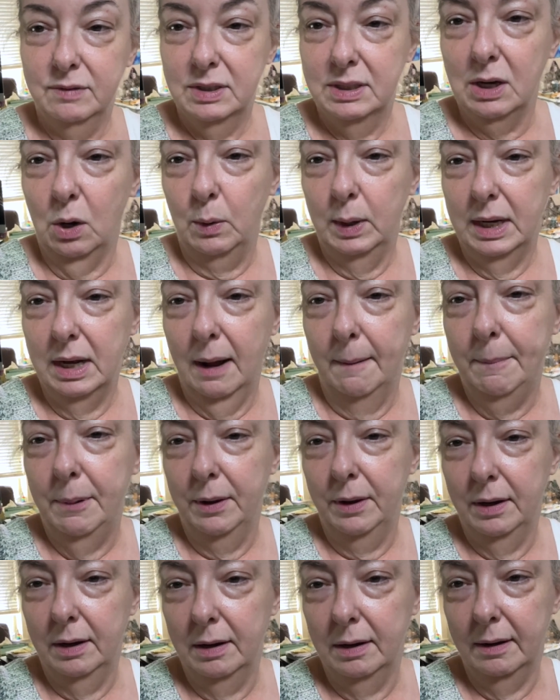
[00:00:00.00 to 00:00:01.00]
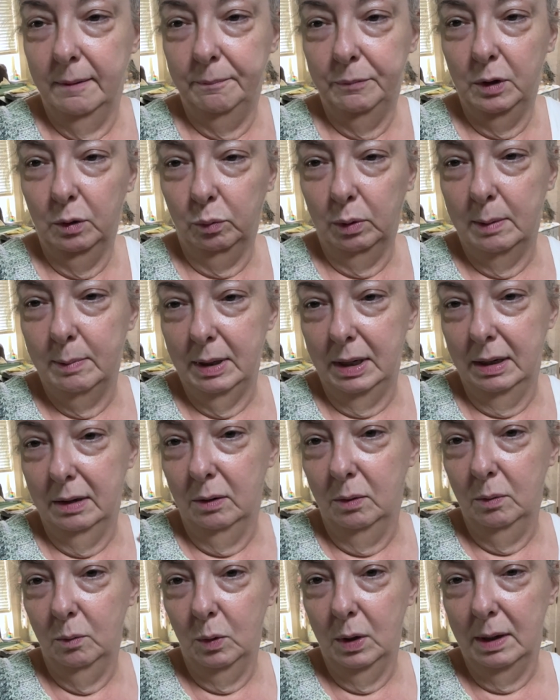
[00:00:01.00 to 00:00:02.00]
sewing up the
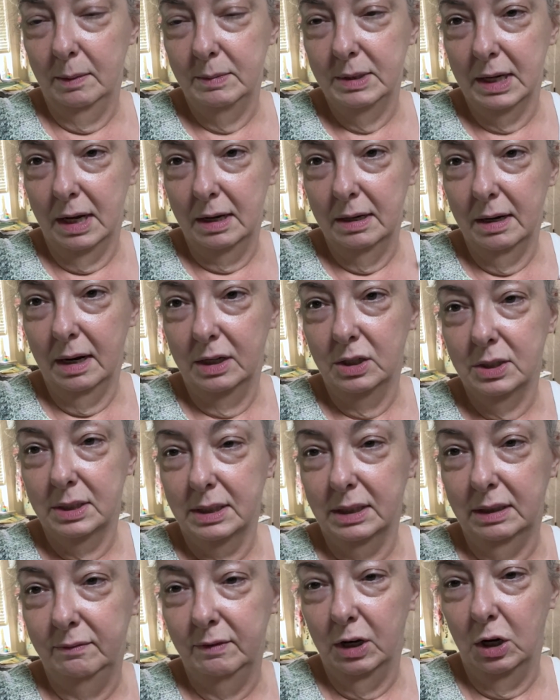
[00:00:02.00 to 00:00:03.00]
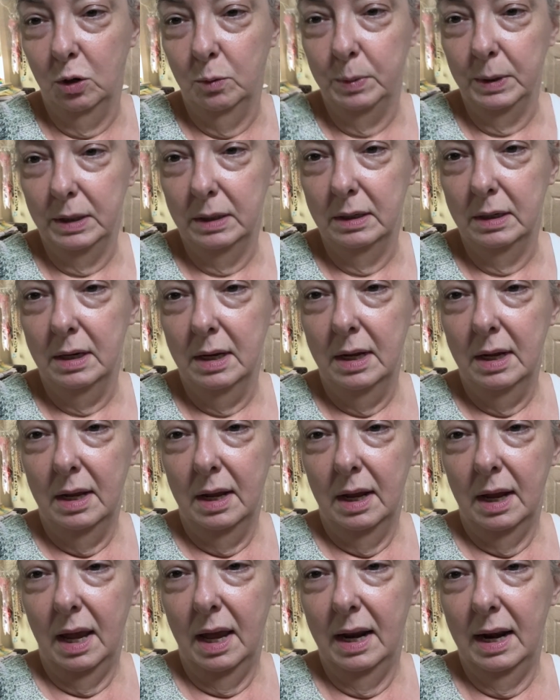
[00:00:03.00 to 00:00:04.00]
ribbing when I'm done, I just leave it open
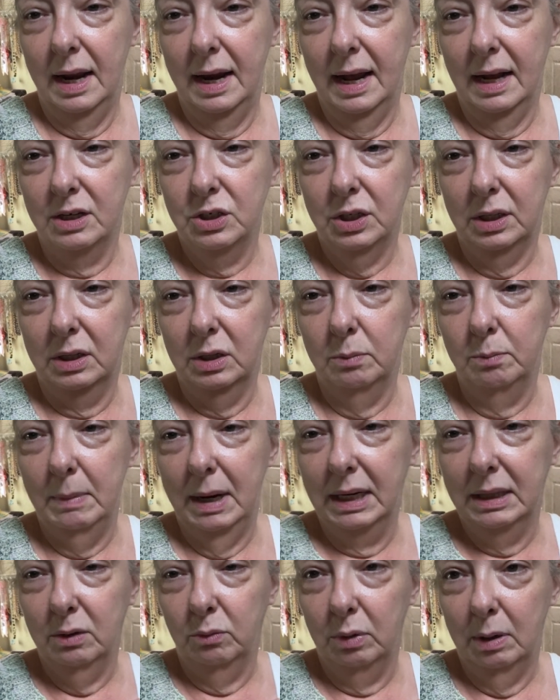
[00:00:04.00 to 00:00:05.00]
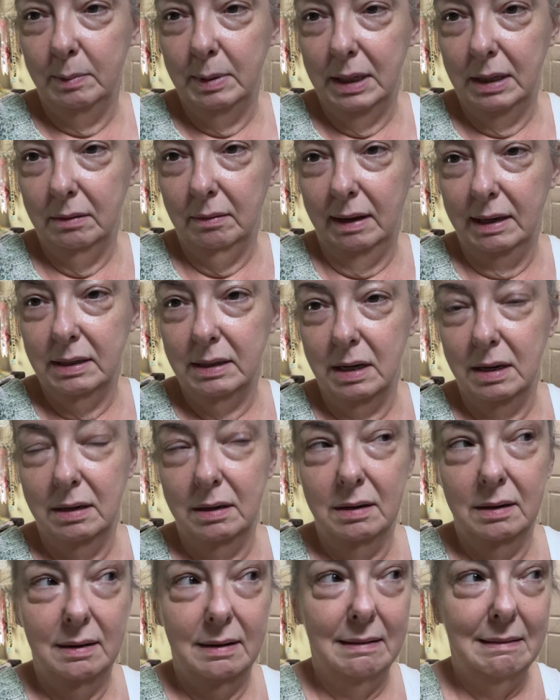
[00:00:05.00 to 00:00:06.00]
and I actually make the ribbing like
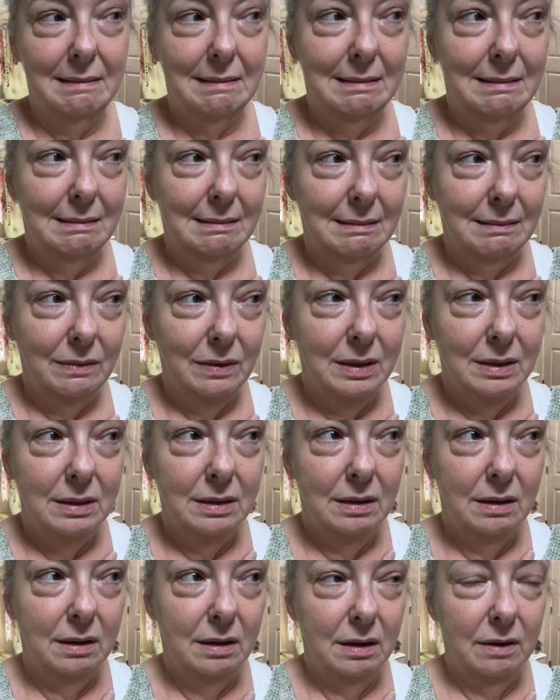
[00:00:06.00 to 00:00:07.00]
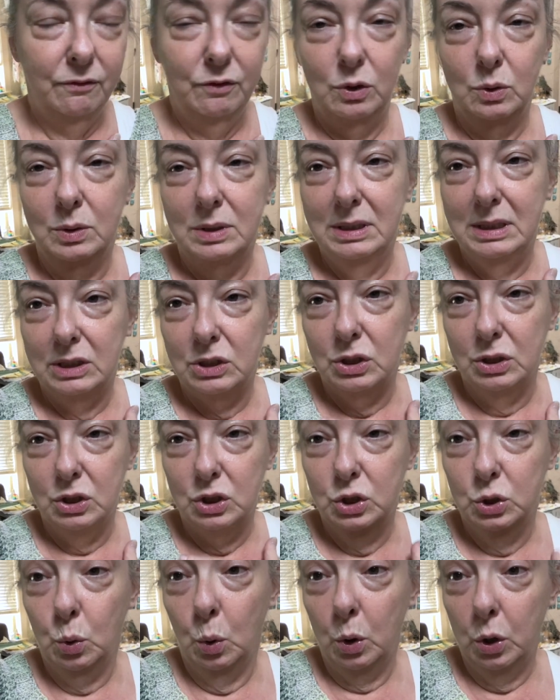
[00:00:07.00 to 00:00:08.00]
a few stitches
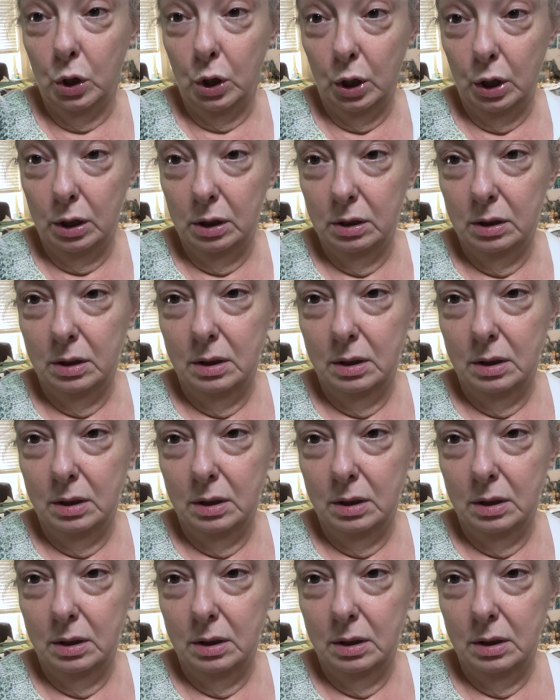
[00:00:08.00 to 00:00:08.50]
shorter.